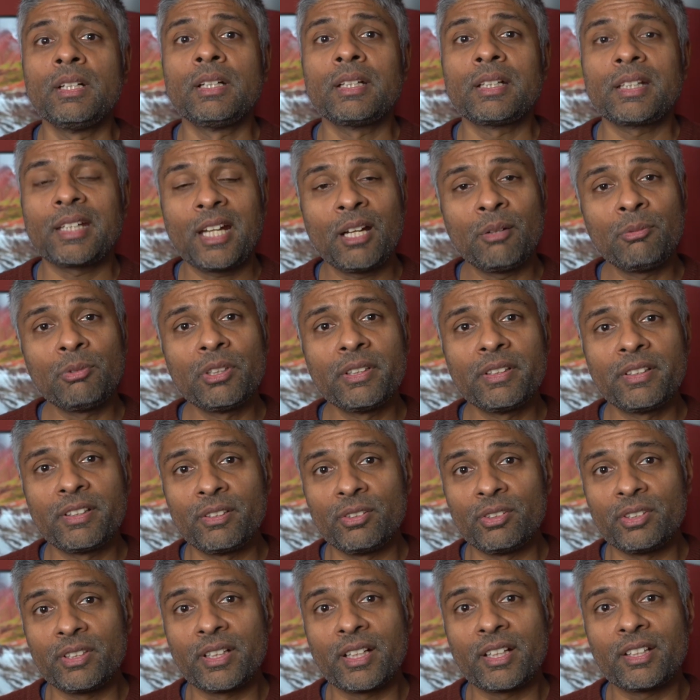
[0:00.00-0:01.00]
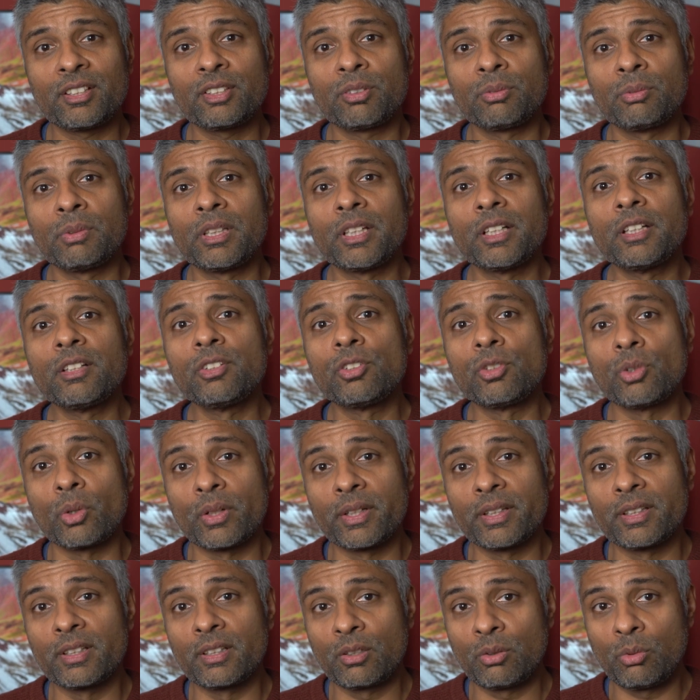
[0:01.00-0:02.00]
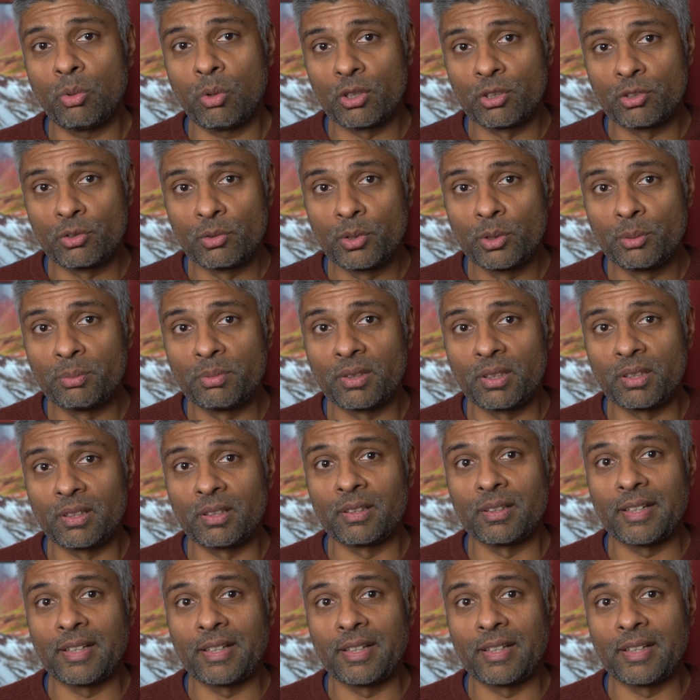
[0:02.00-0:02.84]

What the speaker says: Camera enthusiasts will enjoy the quadruple